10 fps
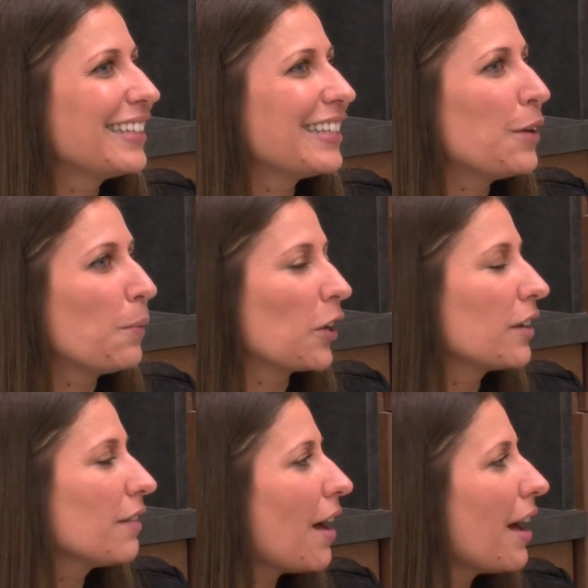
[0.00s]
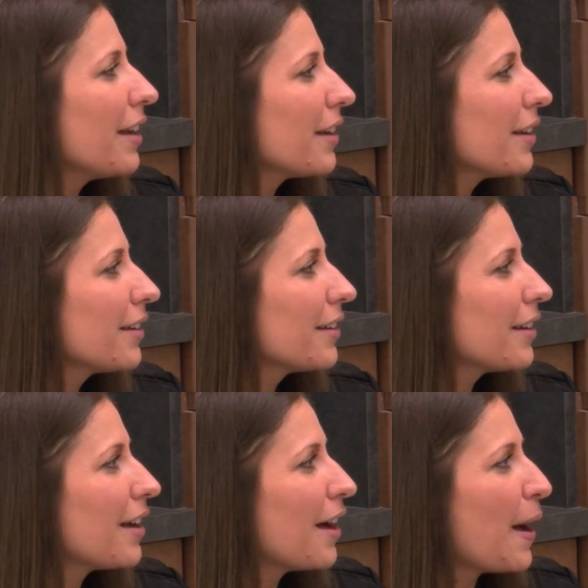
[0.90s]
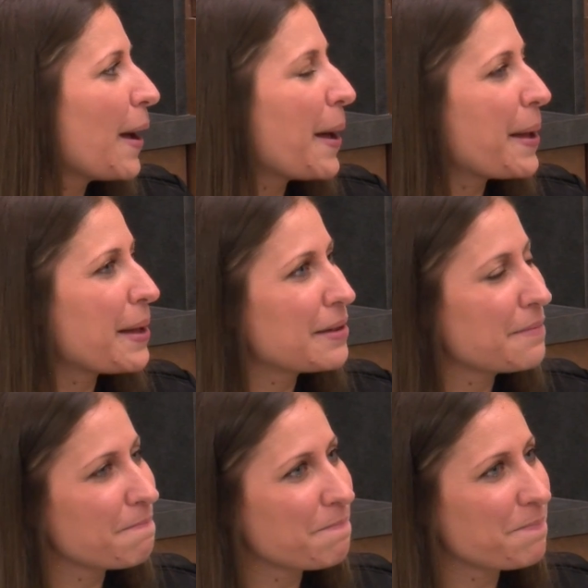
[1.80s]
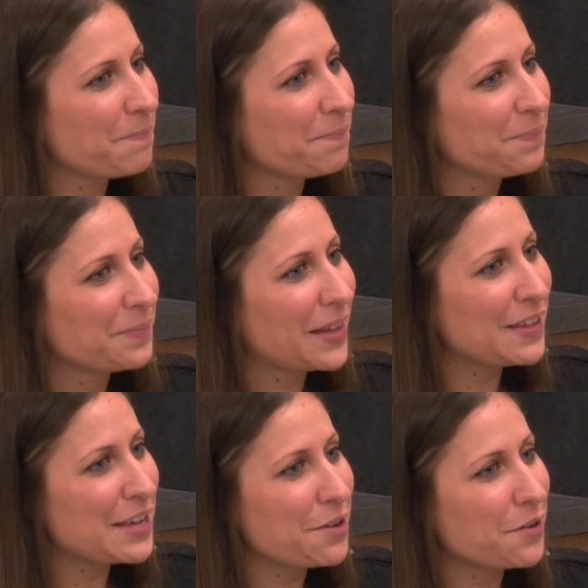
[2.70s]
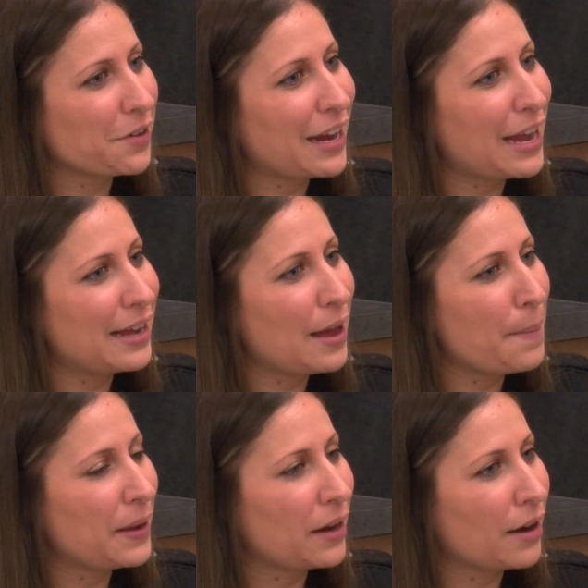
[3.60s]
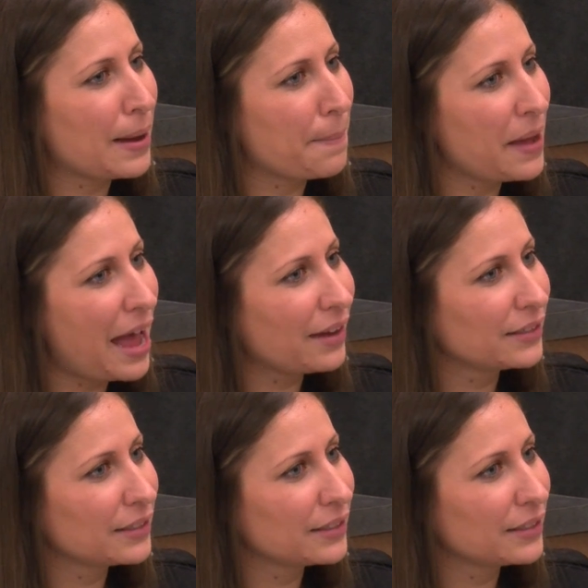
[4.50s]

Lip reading: you learn a lot. I think you create a bigger impact.